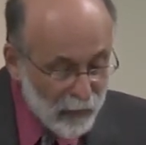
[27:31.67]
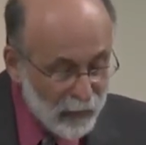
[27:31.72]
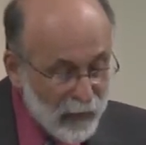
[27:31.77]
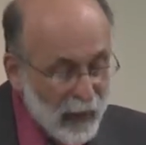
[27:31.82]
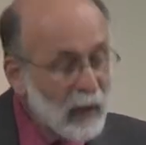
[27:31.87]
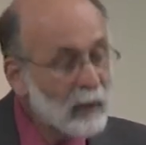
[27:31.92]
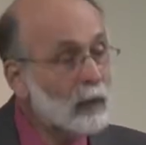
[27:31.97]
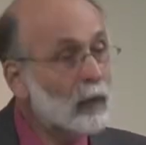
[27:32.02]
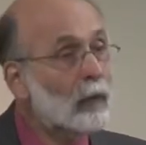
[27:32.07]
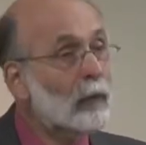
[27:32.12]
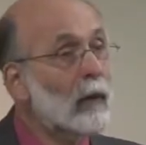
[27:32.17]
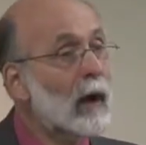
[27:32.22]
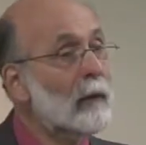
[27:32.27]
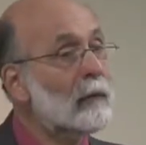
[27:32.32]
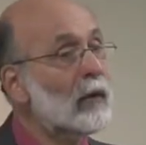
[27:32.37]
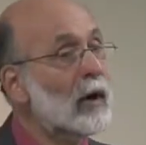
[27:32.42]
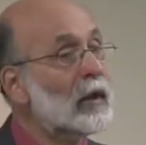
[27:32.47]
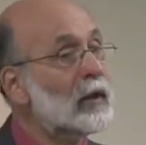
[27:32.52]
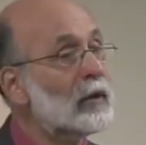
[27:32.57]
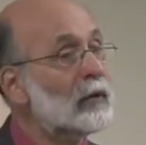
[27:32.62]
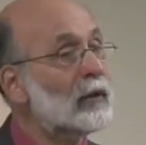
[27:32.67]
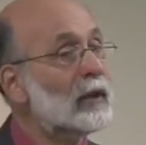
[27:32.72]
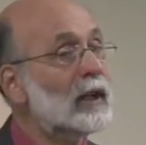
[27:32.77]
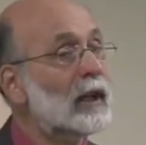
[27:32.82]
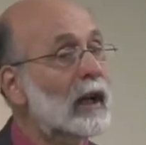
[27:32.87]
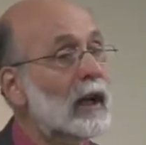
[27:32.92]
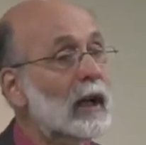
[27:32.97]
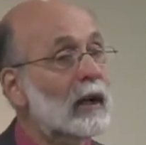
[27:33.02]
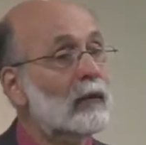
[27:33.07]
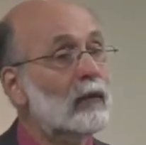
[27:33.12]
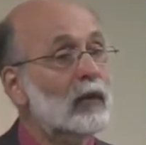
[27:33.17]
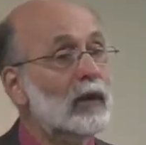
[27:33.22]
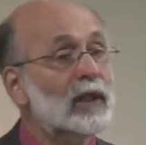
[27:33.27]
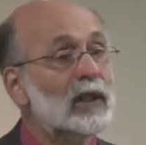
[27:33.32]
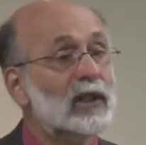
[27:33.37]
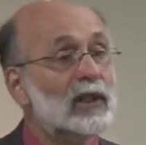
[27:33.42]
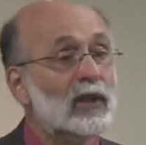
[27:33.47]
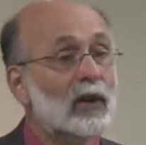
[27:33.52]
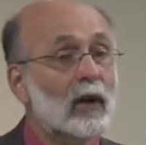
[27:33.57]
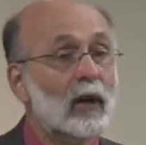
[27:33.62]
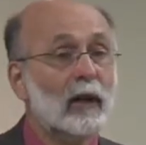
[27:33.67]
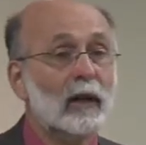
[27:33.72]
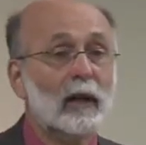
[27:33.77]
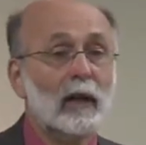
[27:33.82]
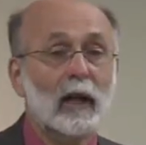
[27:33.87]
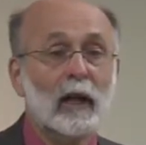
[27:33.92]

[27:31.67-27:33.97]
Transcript: that my brother and I would start